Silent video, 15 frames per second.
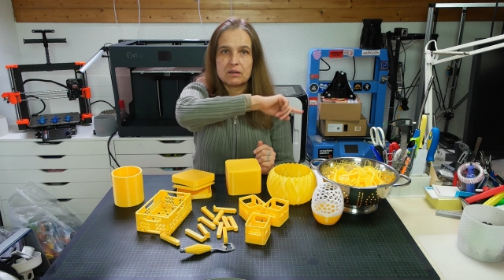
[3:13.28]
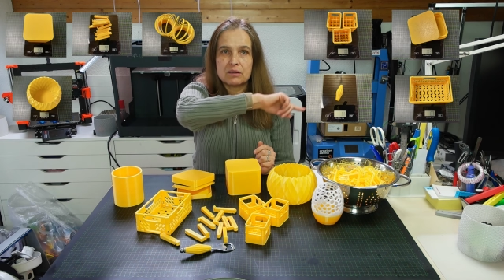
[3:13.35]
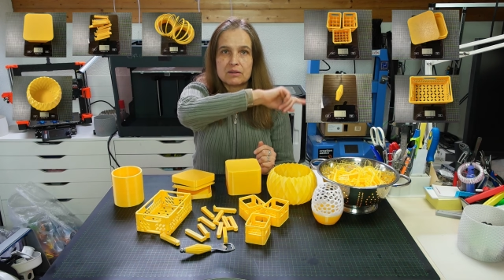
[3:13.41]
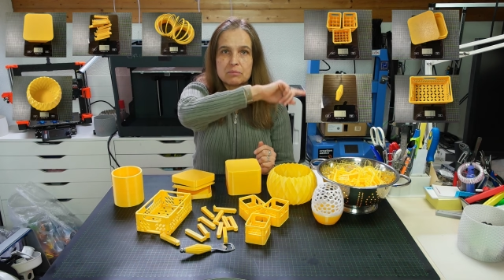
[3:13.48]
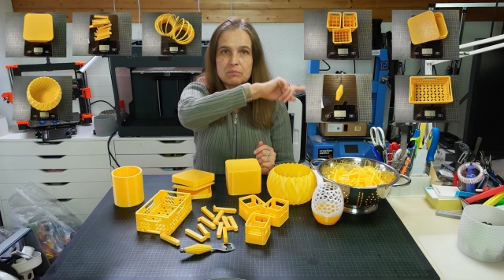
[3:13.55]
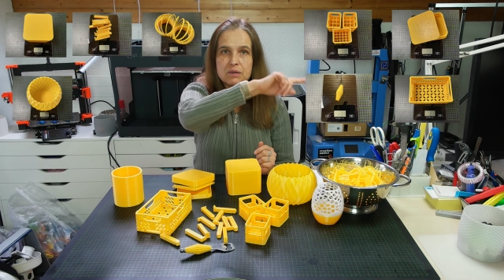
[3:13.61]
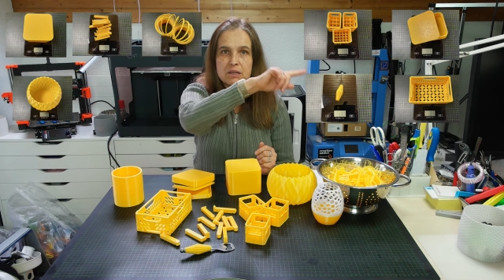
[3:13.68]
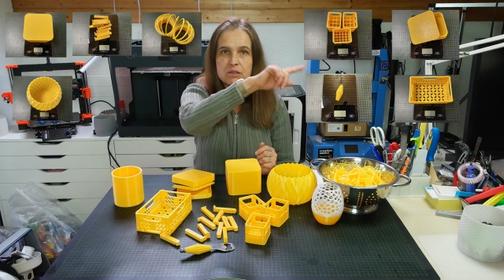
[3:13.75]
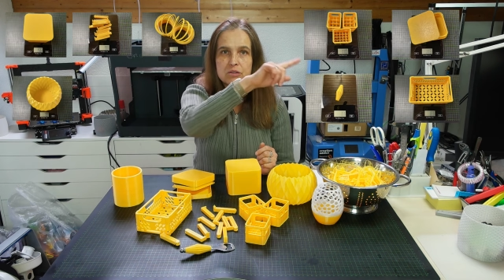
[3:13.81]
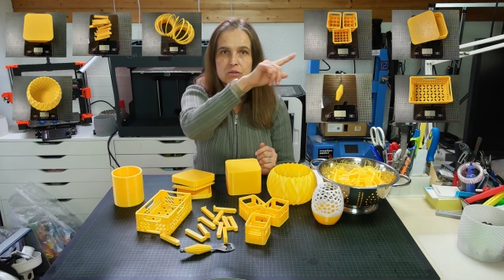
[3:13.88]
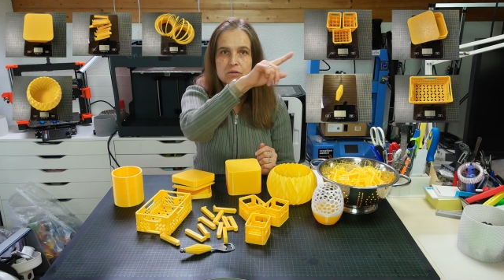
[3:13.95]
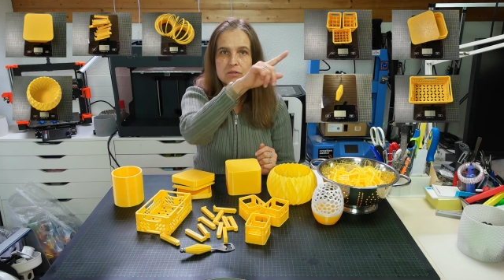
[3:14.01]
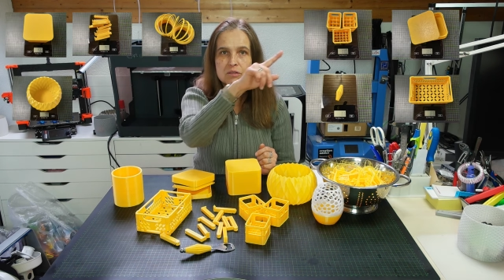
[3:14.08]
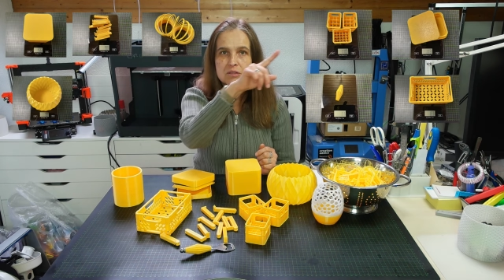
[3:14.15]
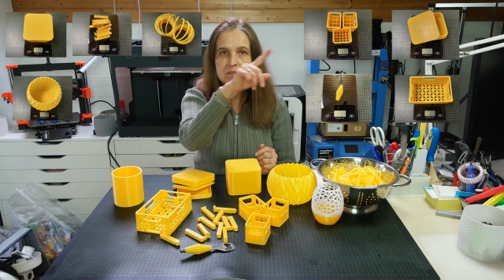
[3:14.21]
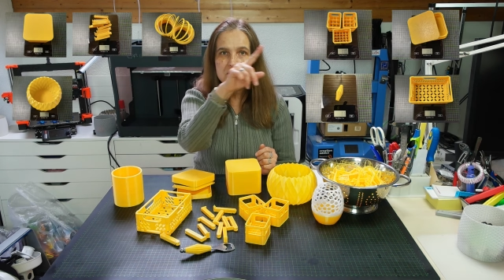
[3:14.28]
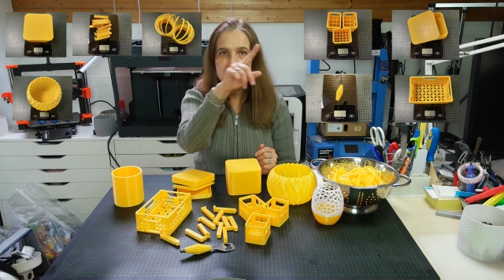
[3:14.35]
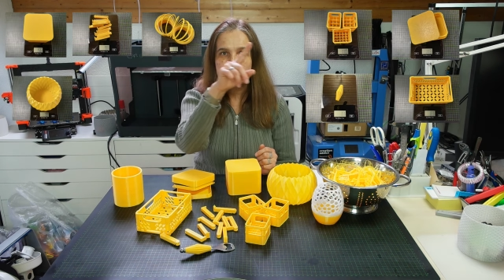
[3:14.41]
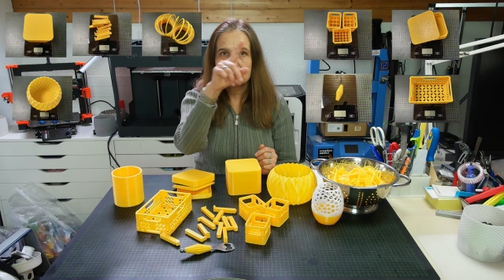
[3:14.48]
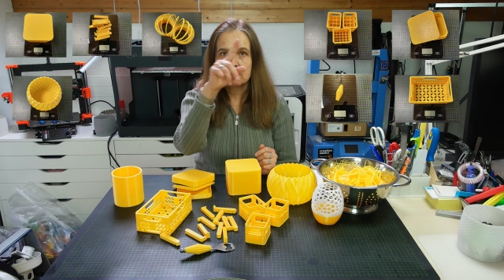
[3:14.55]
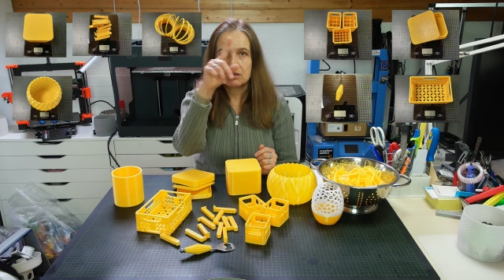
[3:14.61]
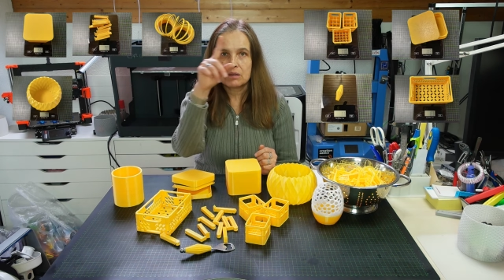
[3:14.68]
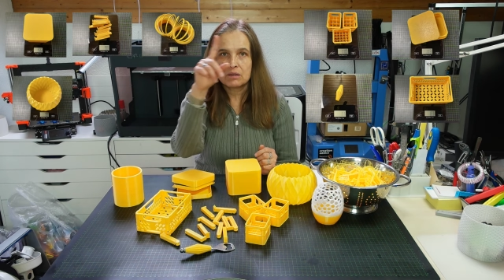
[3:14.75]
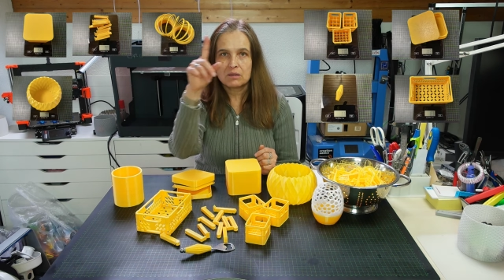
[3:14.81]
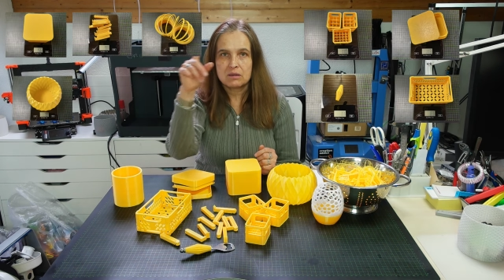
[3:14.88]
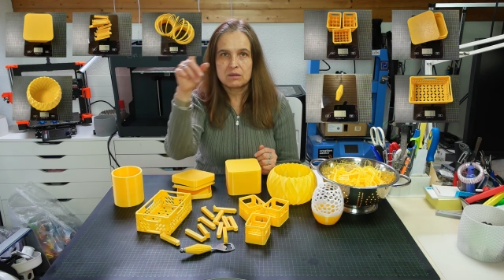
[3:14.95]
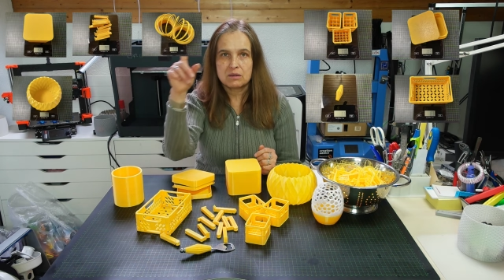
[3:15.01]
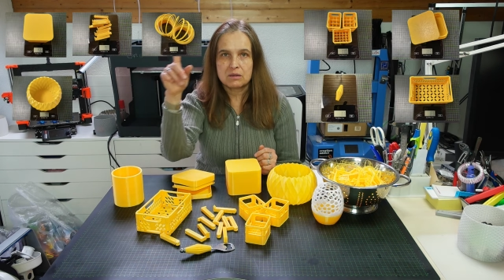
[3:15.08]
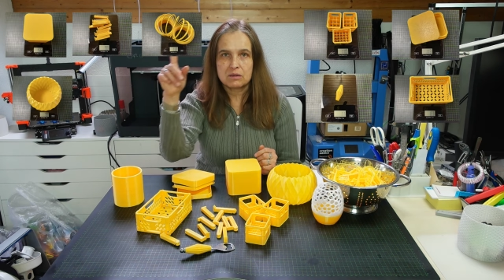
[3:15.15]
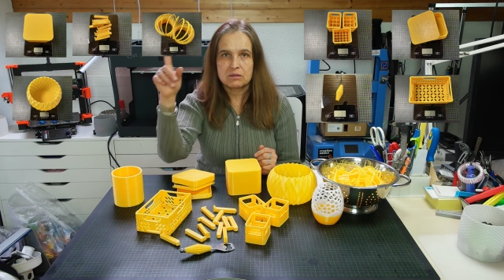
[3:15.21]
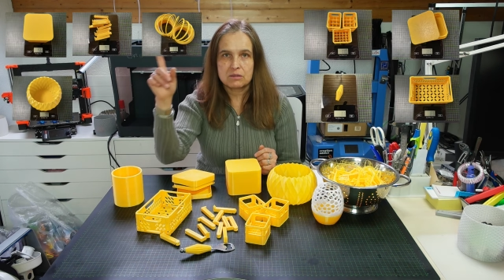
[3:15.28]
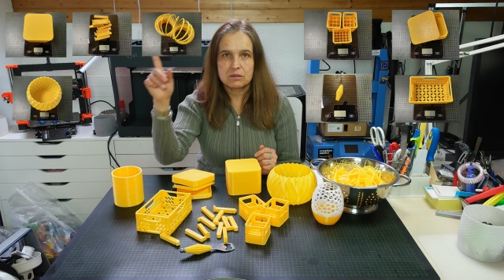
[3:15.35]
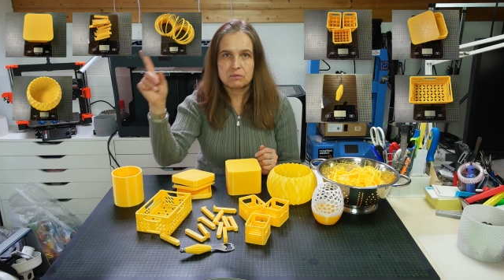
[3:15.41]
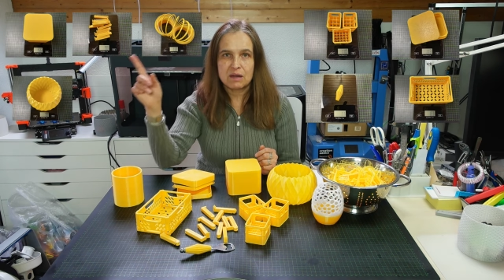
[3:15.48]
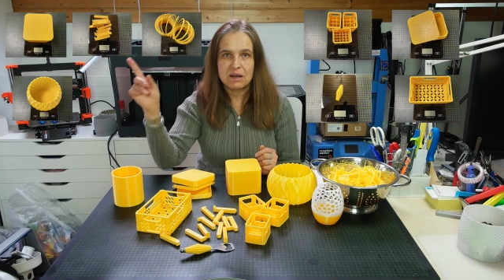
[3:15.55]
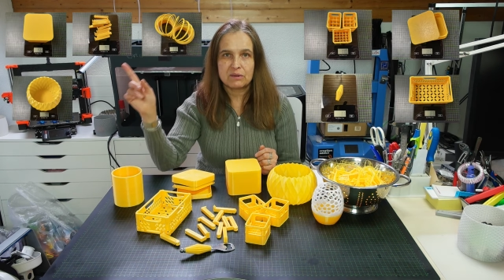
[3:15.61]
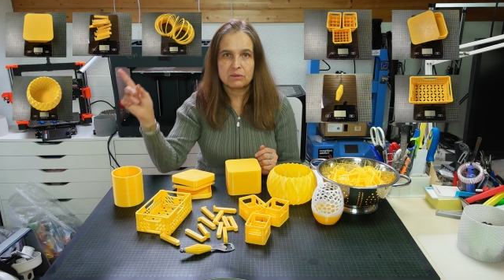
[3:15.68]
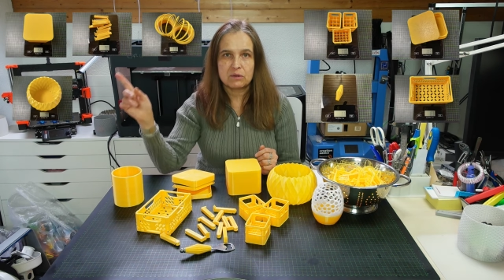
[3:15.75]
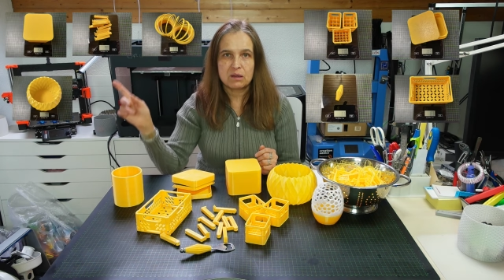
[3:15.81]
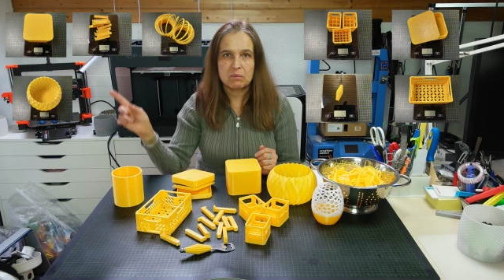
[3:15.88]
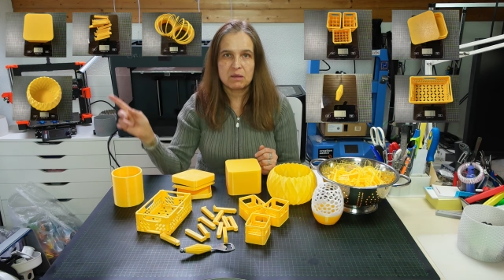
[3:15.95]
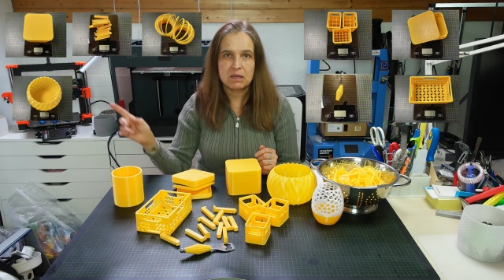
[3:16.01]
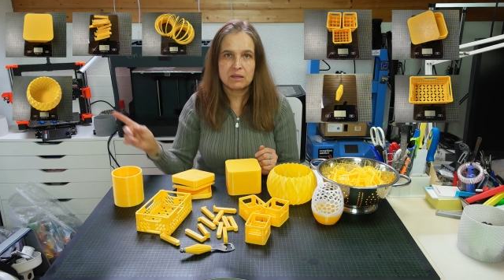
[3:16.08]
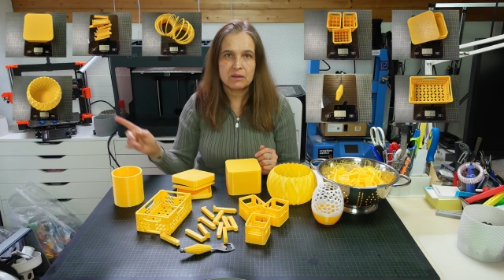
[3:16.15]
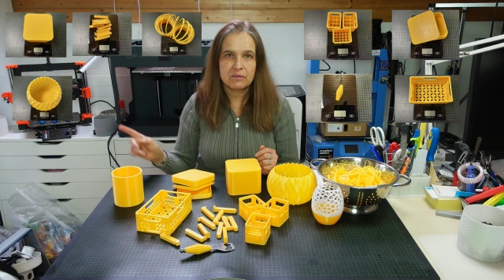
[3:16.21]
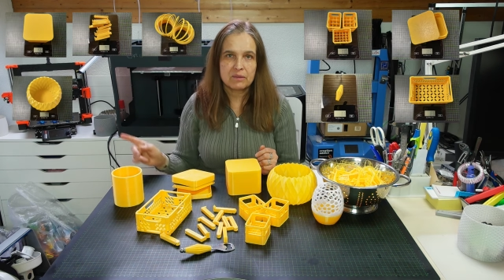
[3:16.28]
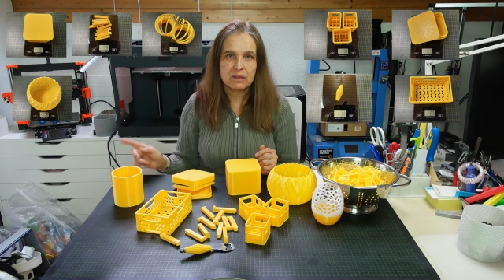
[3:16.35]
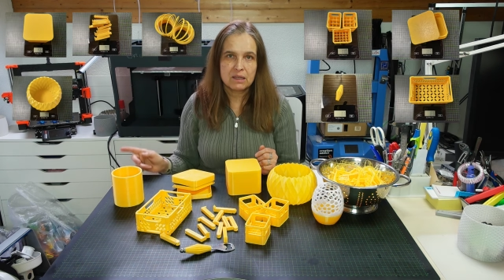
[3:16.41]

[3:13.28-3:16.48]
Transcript: on the pictures surrounding me